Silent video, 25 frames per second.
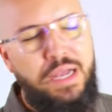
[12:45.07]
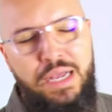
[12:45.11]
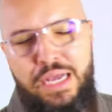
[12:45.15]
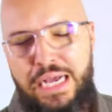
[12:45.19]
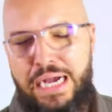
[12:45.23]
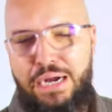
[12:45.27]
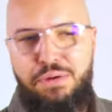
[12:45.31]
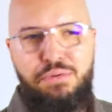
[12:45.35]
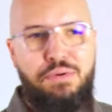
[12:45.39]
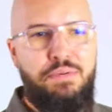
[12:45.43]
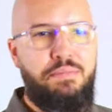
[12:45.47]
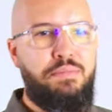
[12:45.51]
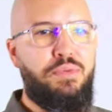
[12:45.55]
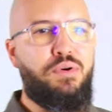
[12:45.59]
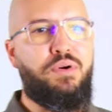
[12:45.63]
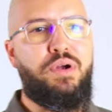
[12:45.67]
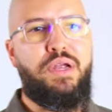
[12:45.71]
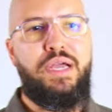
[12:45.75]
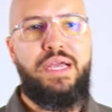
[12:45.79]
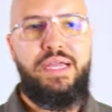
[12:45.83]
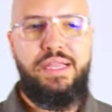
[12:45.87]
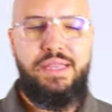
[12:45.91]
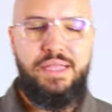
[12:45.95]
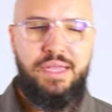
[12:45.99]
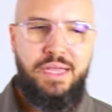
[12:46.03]
I want more.
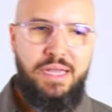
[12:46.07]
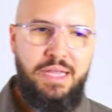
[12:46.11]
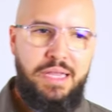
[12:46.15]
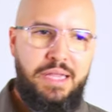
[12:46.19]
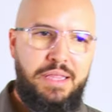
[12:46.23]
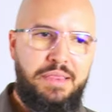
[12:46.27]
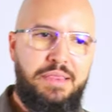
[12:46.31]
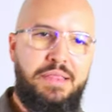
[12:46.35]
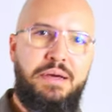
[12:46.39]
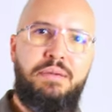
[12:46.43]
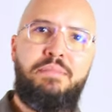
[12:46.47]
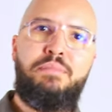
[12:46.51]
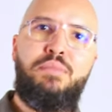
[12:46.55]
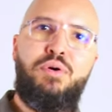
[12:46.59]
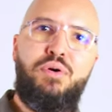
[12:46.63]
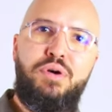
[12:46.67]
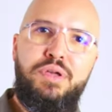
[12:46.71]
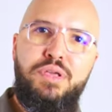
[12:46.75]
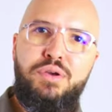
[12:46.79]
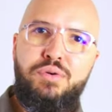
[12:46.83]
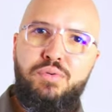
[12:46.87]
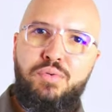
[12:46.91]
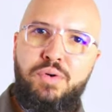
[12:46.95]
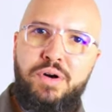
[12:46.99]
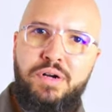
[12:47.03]
And the more
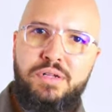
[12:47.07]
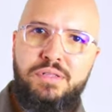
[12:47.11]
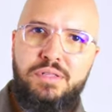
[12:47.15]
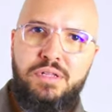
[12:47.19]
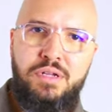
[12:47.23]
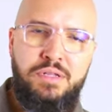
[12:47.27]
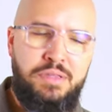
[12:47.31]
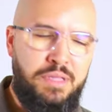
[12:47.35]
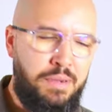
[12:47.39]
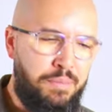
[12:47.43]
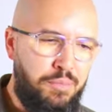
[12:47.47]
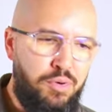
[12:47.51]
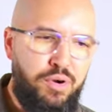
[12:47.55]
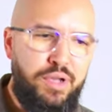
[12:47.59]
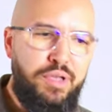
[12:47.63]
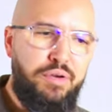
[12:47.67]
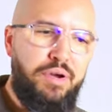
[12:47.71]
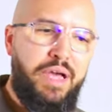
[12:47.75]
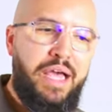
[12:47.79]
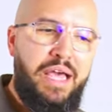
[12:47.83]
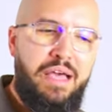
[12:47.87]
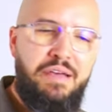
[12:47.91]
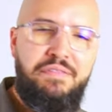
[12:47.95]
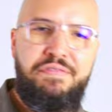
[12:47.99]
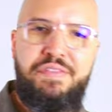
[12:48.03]
you want, the more you
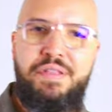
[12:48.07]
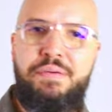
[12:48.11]
have,